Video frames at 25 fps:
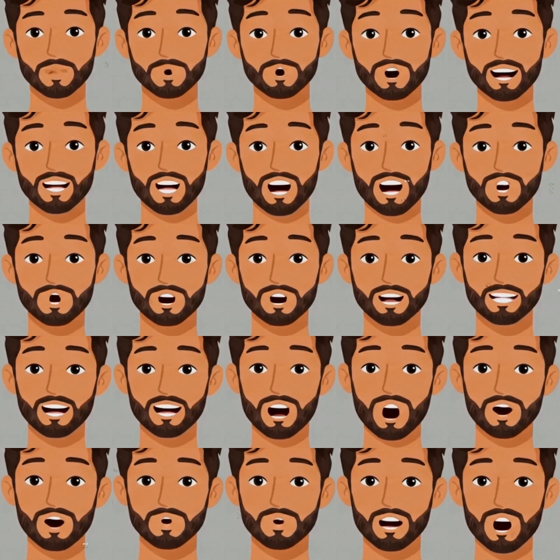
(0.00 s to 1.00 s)
Traditional
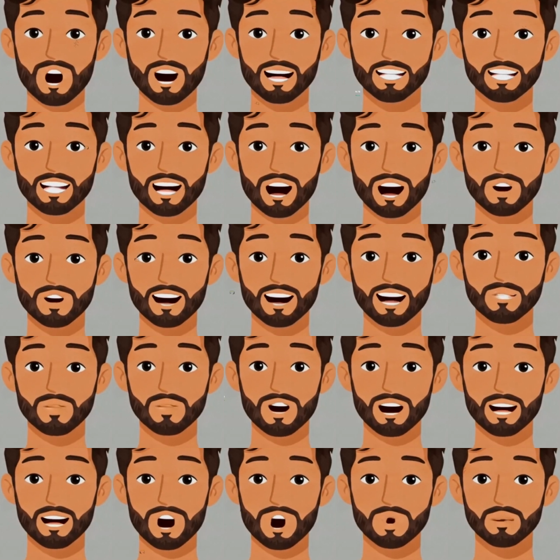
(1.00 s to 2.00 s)
software engineering has
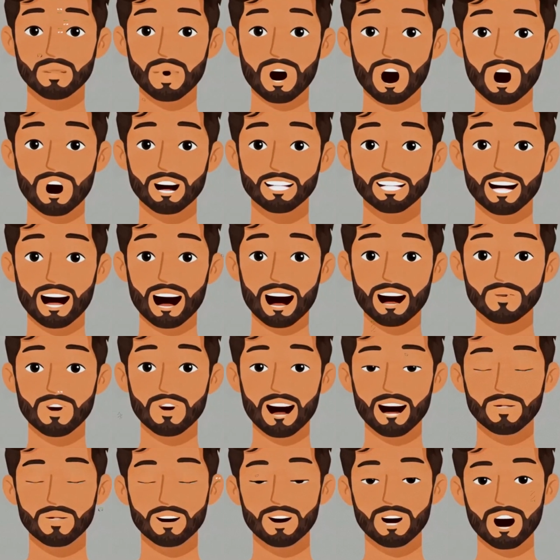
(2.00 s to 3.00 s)
become bogged down
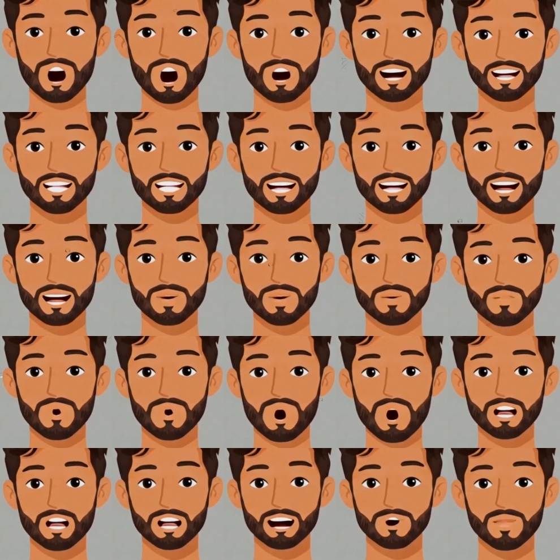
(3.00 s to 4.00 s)
by bureaucracy,
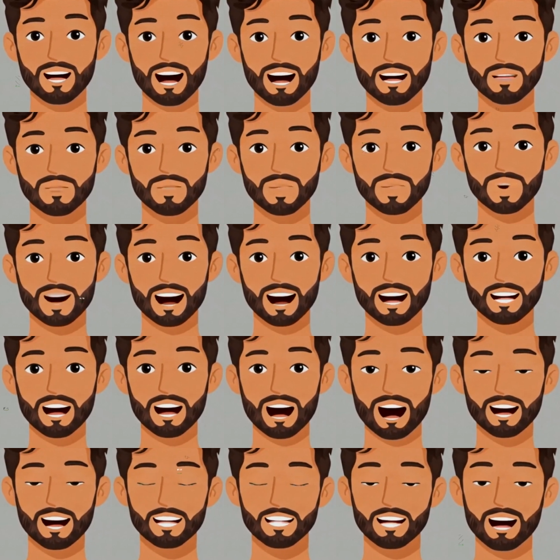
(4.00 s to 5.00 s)
boilerplate, and
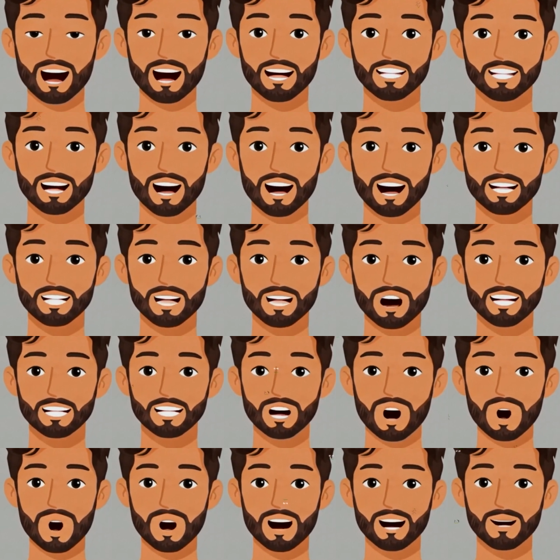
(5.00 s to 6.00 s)
agonizingly slow
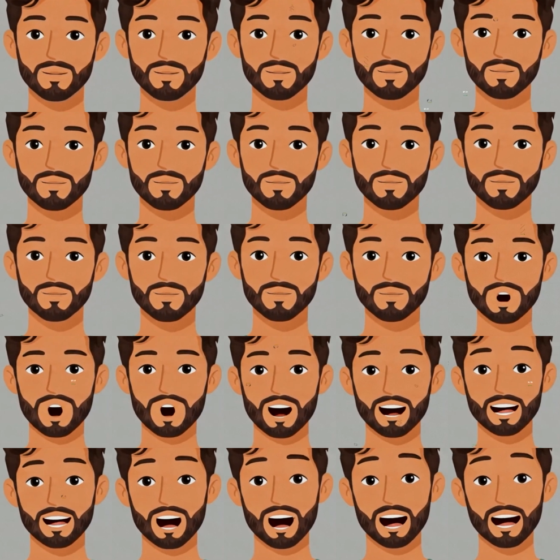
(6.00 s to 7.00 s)
cycles.
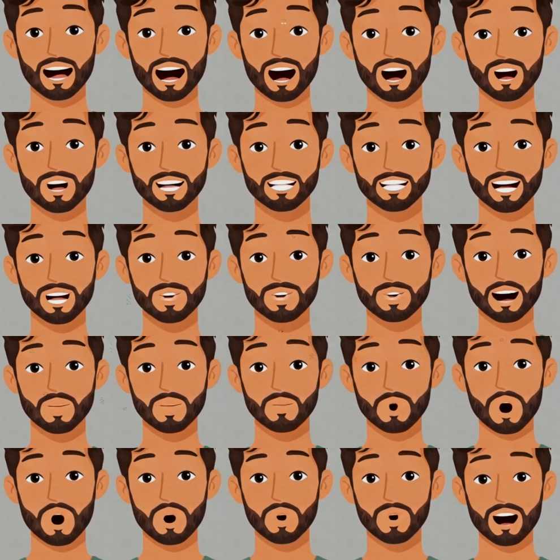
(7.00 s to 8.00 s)
When AI-assisted
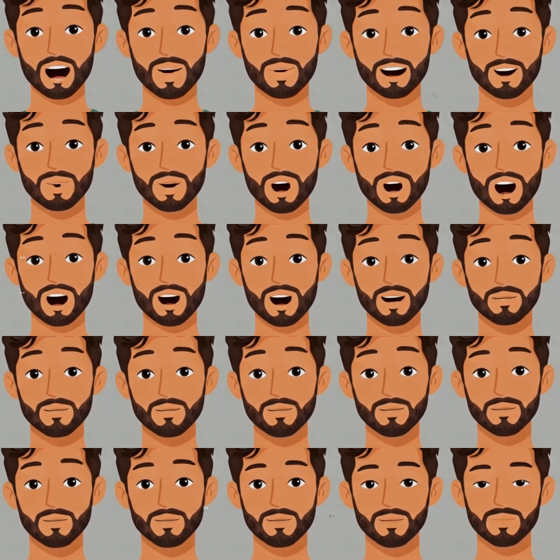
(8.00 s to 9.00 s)
programming arrived,
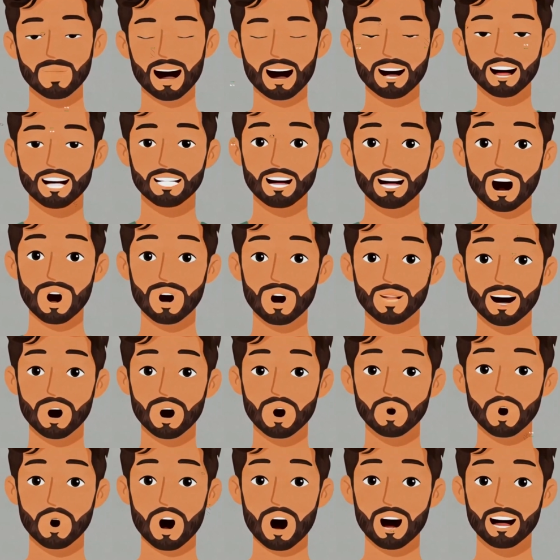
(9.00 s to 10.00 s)
many
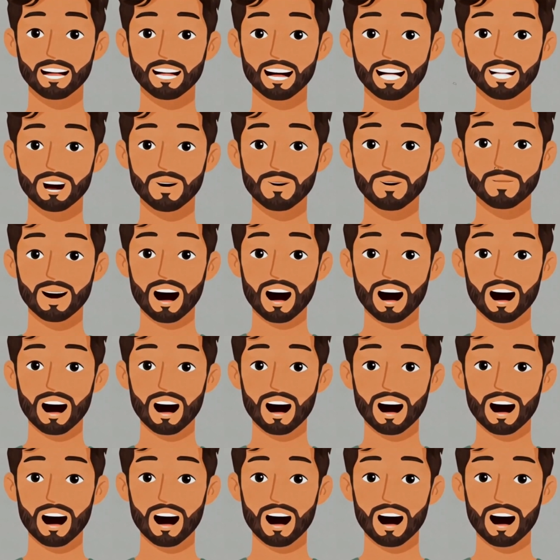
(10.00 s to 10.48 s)
developers rushed into